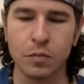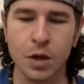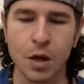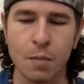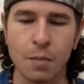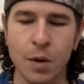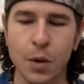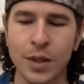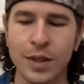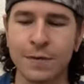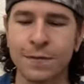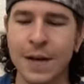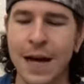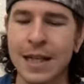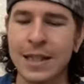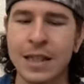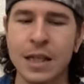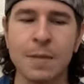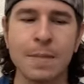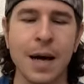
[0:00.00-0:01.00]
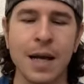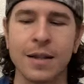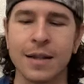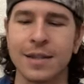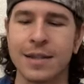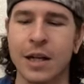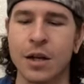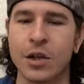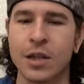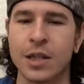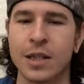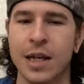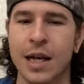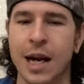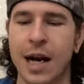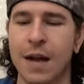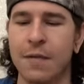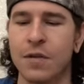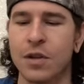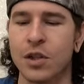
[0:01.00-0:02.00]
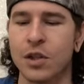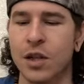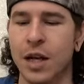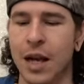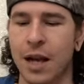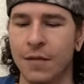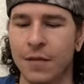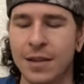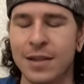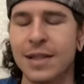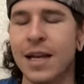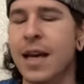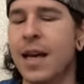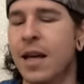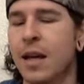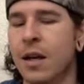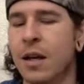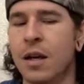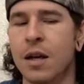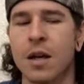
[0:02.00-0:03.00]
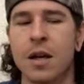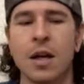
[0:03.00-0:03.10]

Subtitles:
But what's fascinating about this energy is I have to say it.